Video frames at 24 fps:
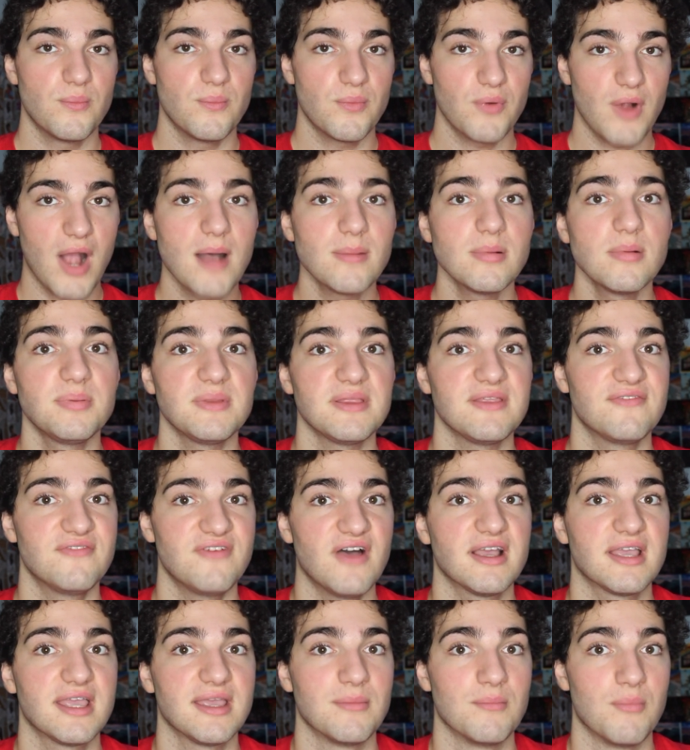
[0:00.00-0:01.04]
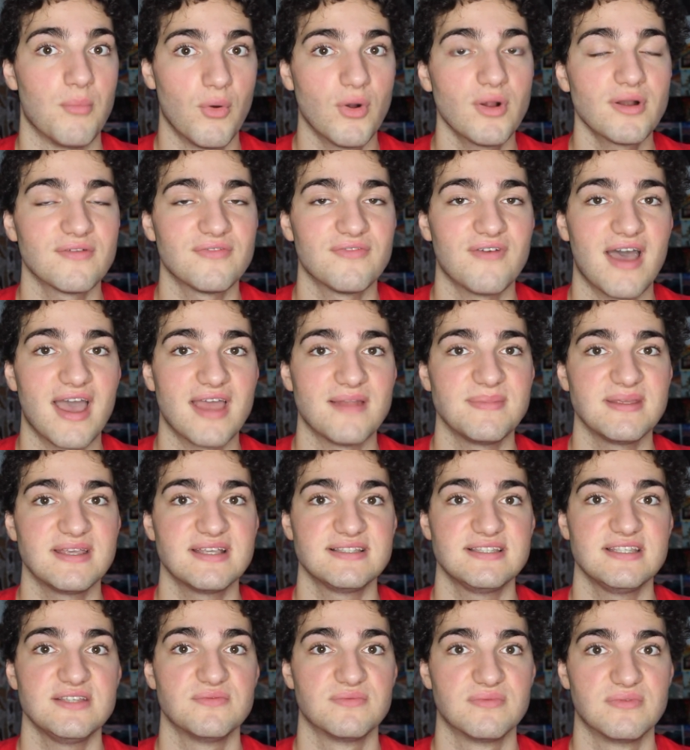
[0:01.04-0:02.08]
probably fucking mortified,
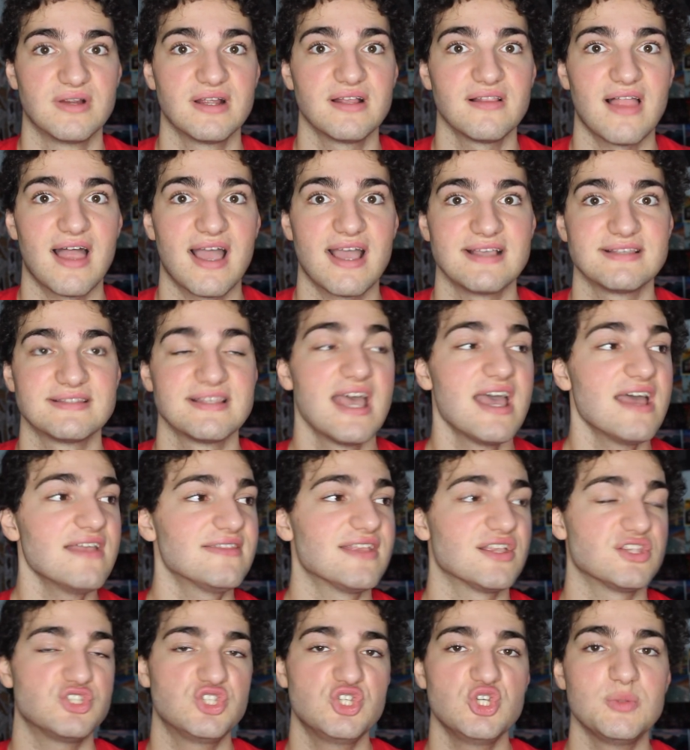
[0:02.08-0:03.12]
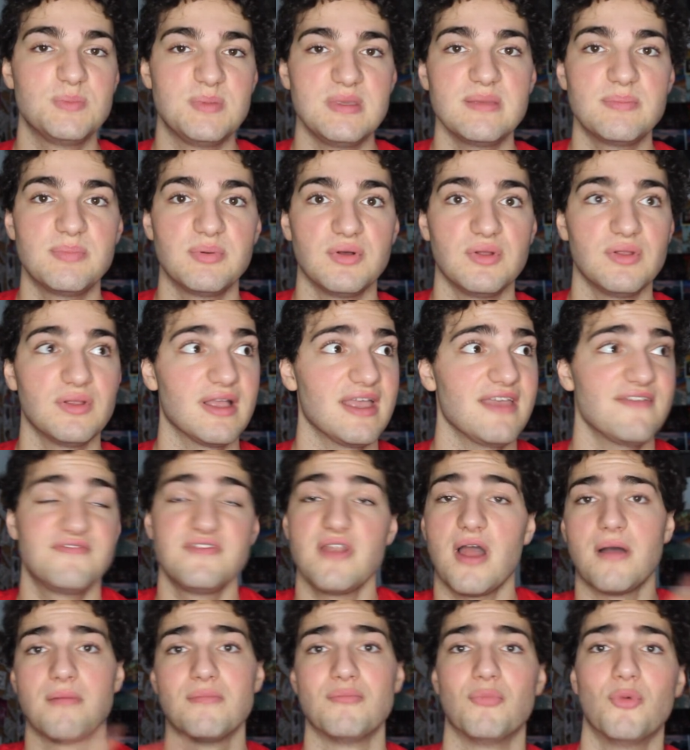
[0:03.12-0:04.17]
because he realized that 2 people, if
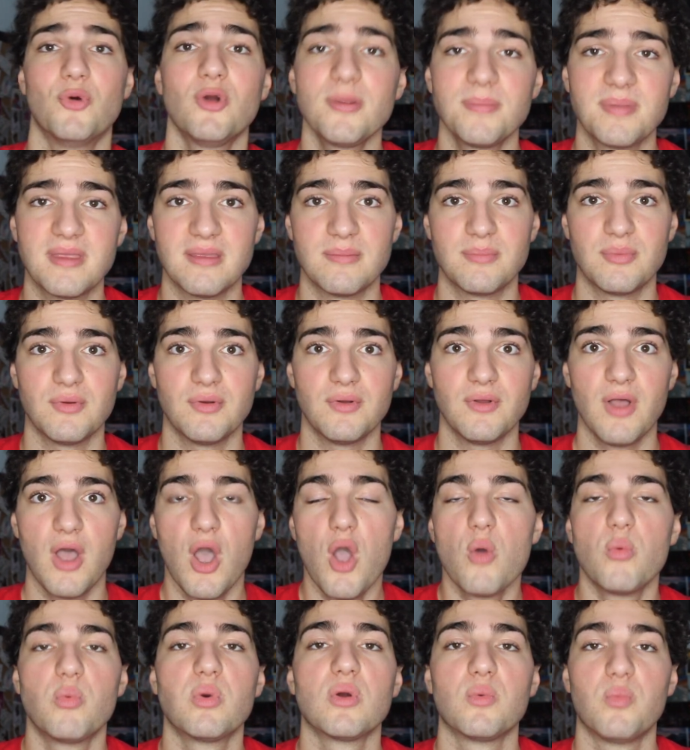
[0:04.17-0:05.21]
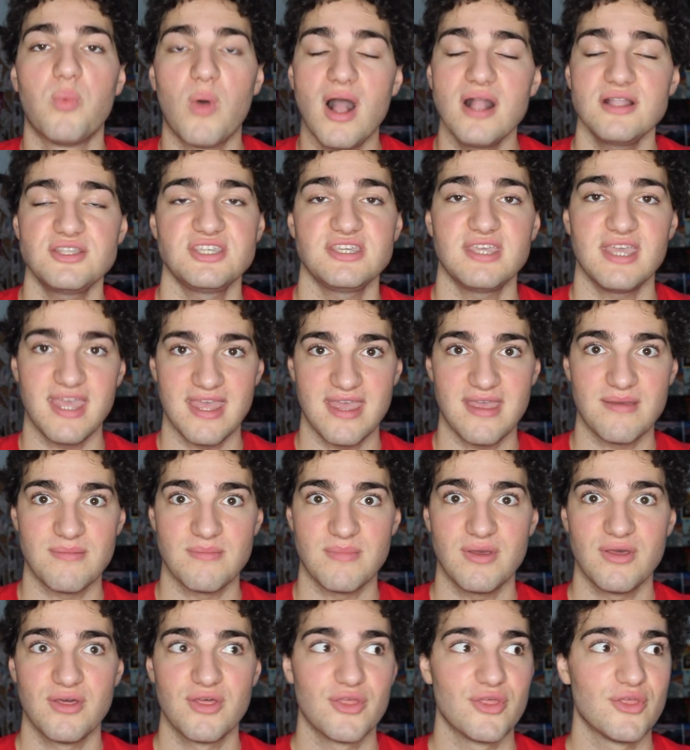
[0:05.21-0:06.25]
not more people, were watching
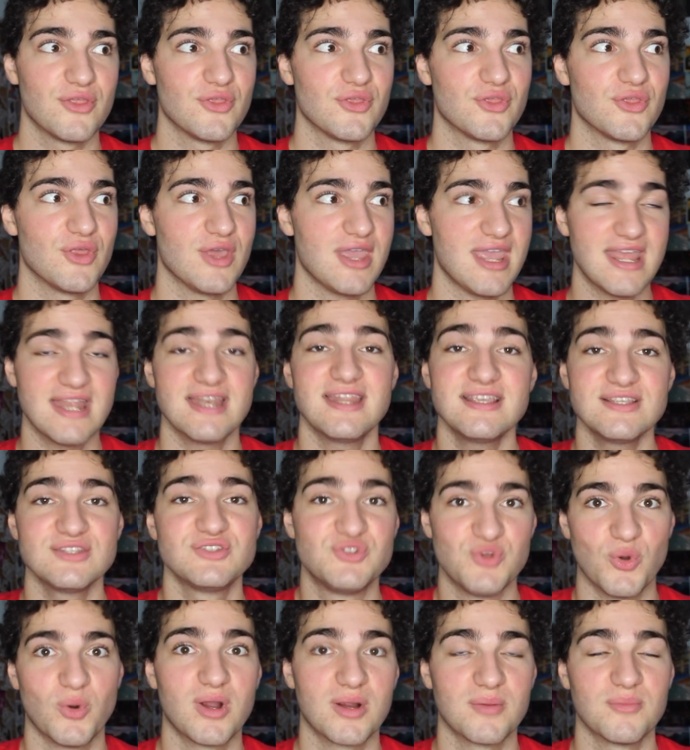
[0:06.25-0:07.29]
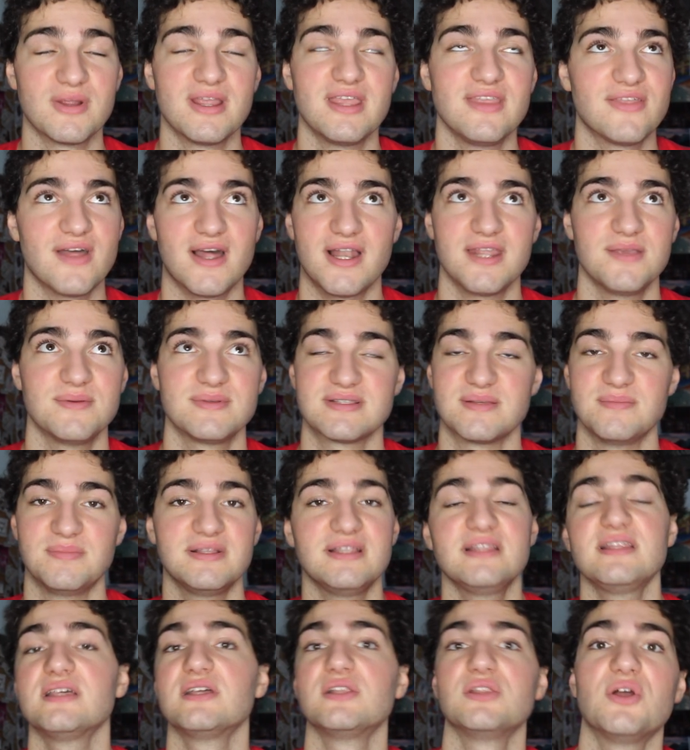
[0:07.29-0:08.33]
him in his dorm where he thought he was
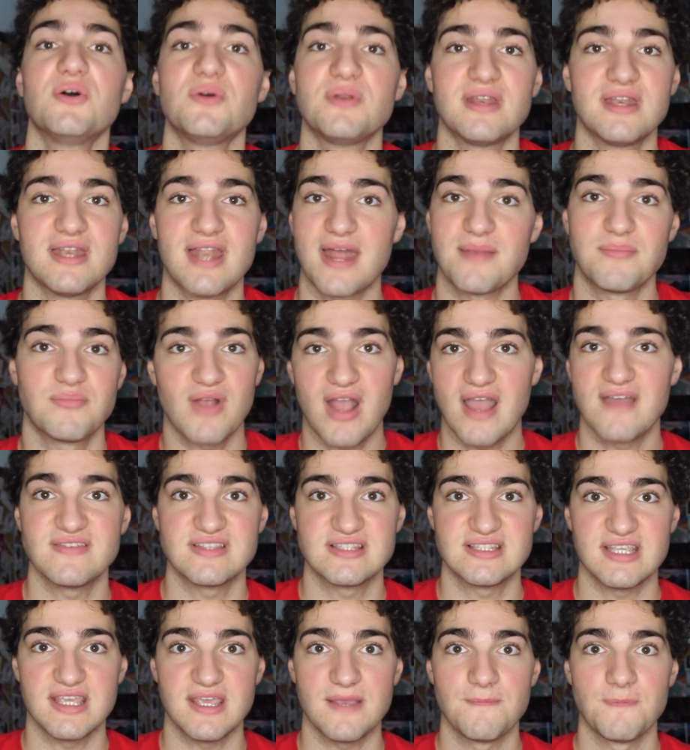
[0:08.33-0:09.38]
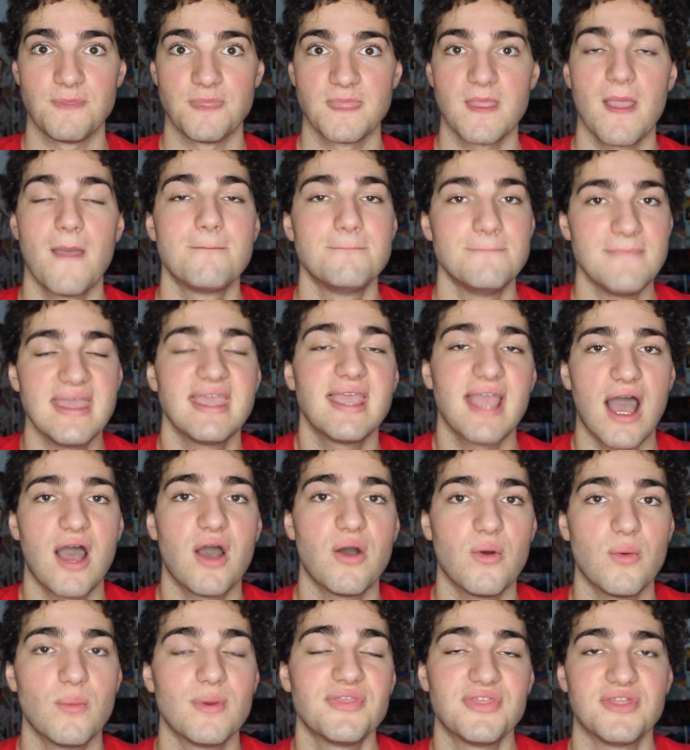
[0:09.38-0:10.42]
completely alone and had privacy, make
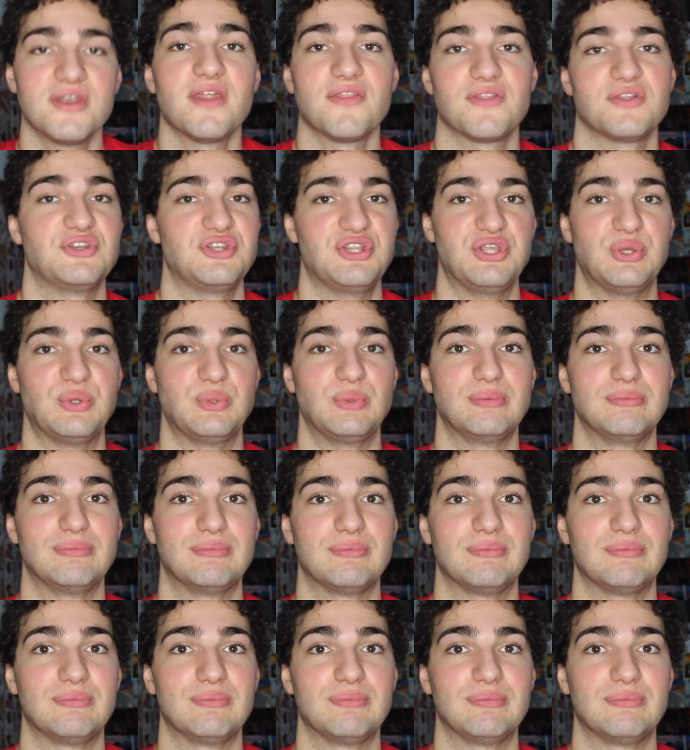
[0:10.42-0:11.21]
out with another dude.